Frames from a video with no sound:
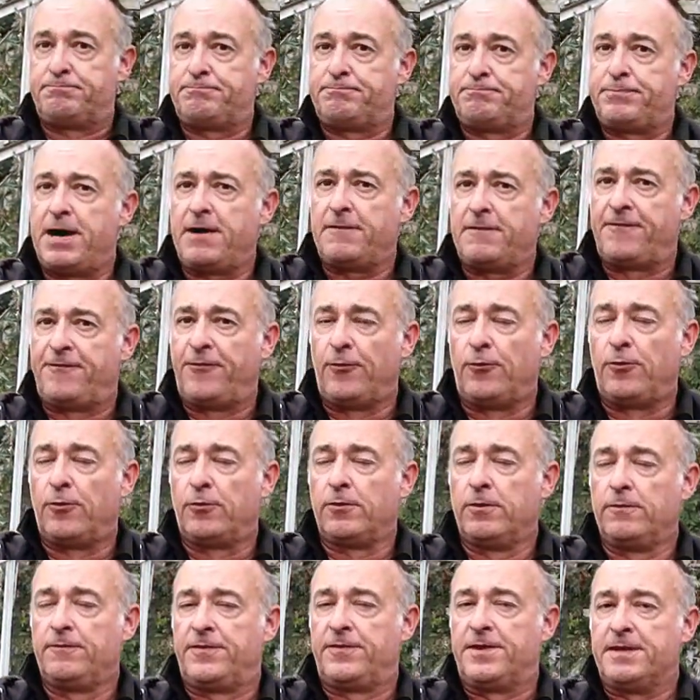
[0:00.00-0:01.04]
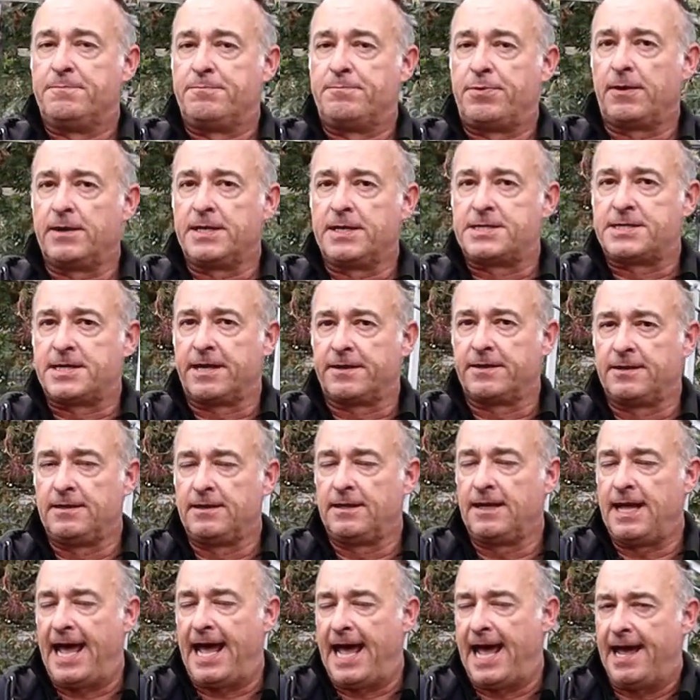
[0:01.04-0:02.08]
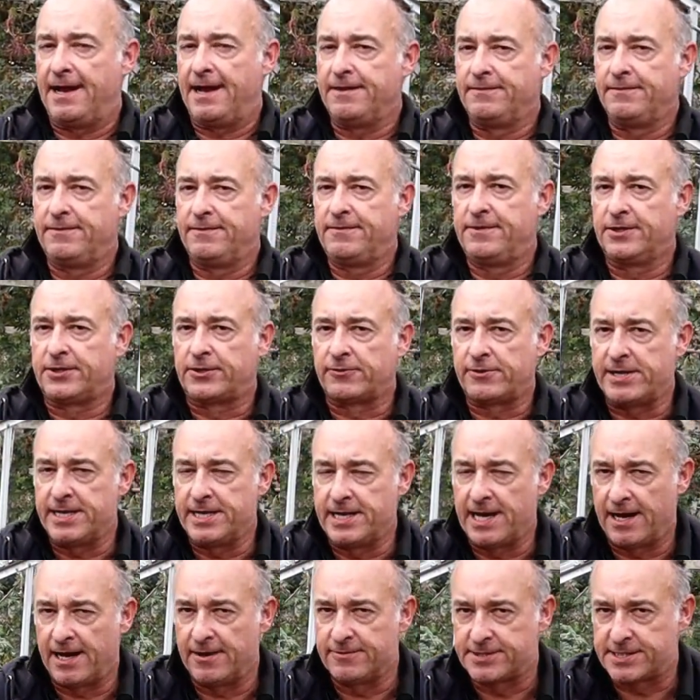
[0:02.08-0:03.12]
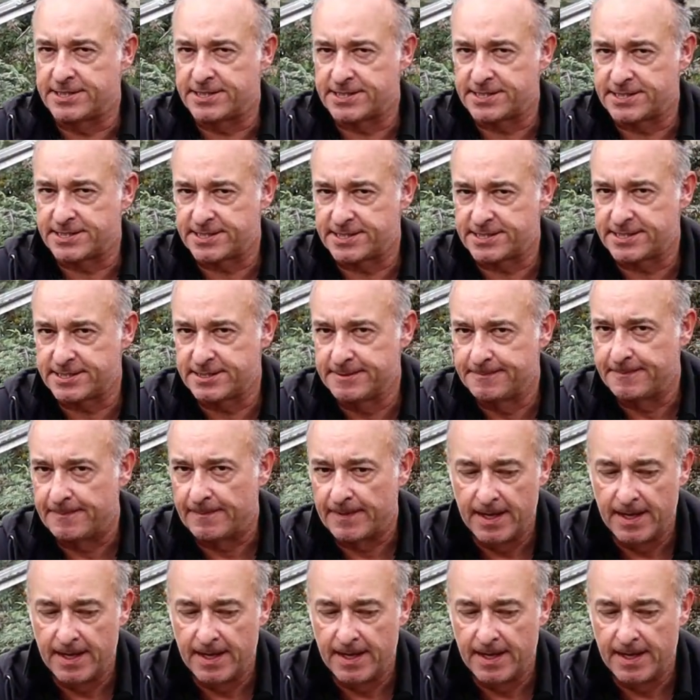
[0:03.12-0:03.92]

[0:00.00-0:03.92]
part 4 of the polytunnel and the greenhouse,